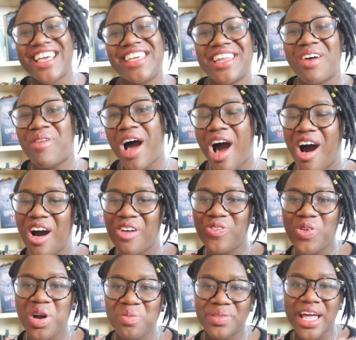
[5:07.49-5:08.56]
and I'm all
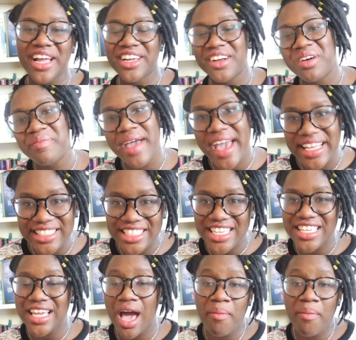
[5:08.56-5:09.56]
for black girl magic.